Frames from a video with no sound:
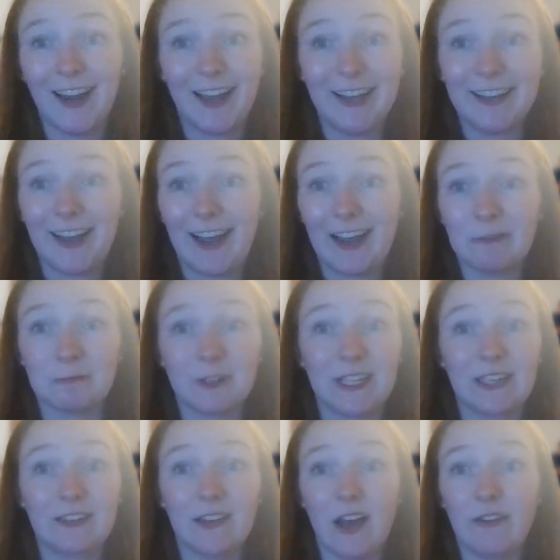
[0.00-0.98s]
I
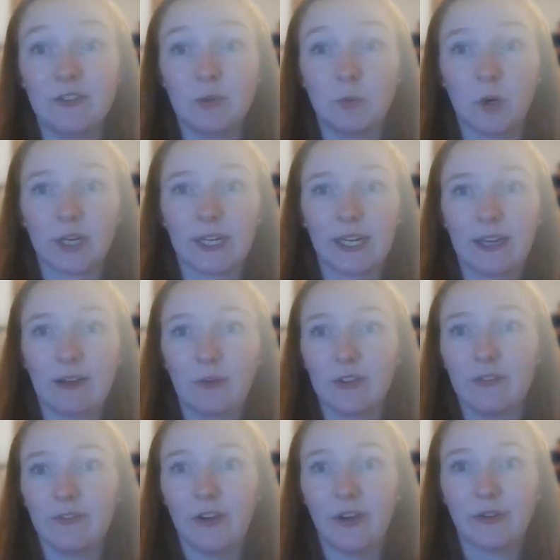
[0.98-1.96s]
really loved working
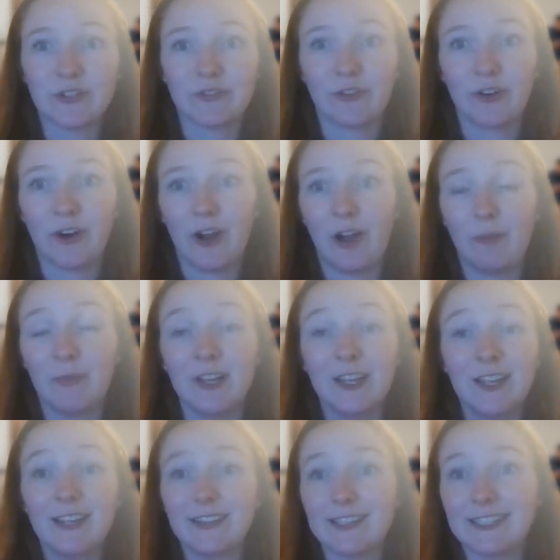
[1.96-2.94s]
with folks from
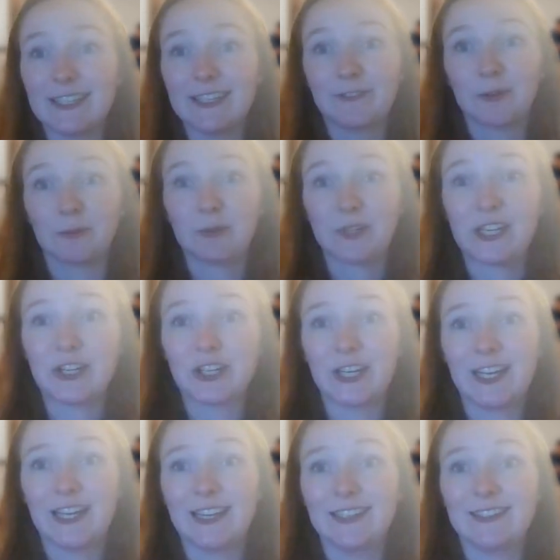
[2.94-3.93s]
the different
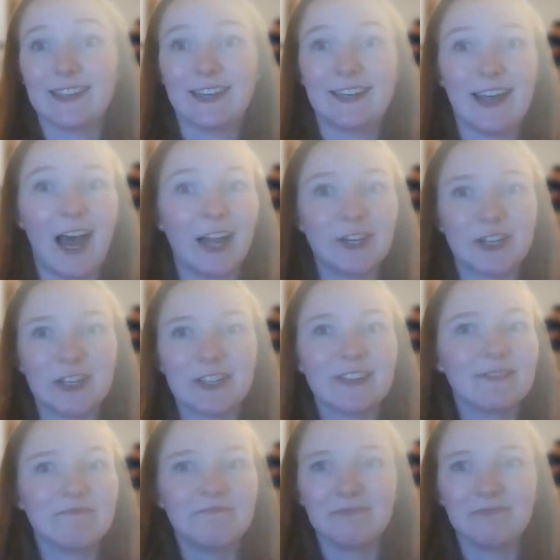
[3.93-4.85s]
regions and not just